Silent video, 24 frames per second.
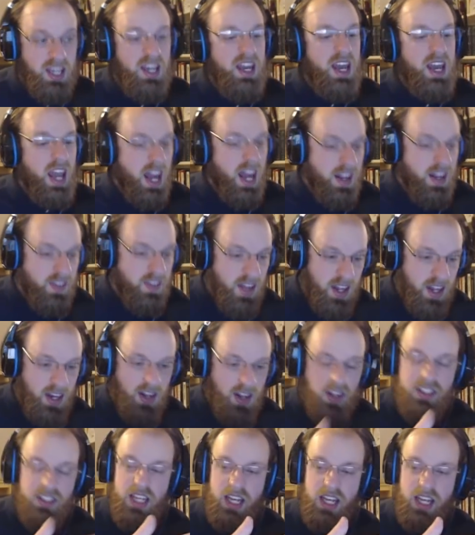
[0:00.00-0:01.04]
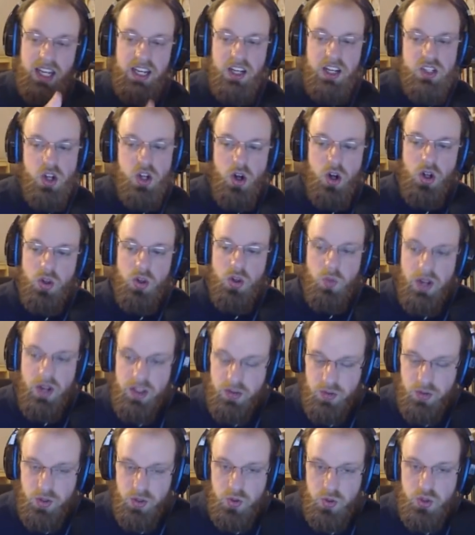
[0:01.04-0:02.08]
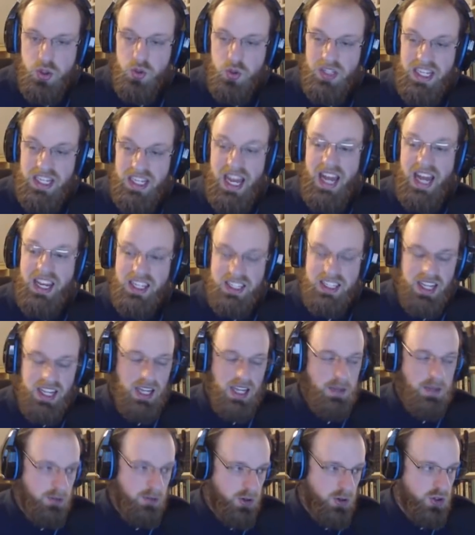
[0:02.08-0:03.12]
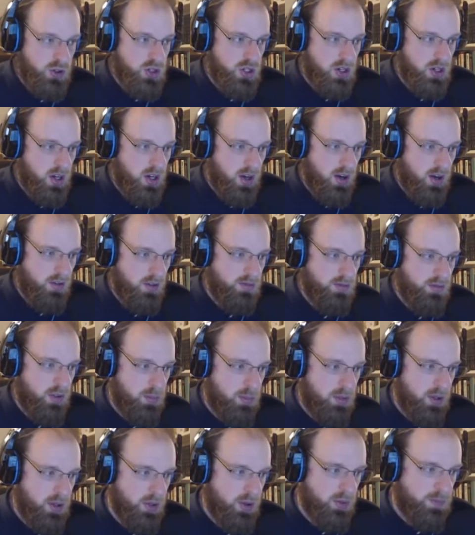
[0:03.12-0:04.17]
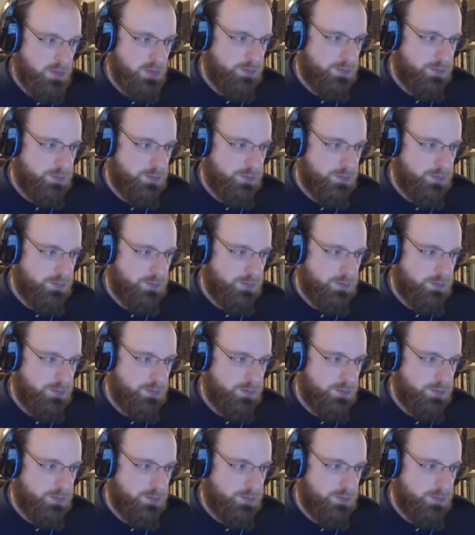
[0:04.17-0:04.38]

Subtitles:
and then taking us all the way through to the end game version of the build.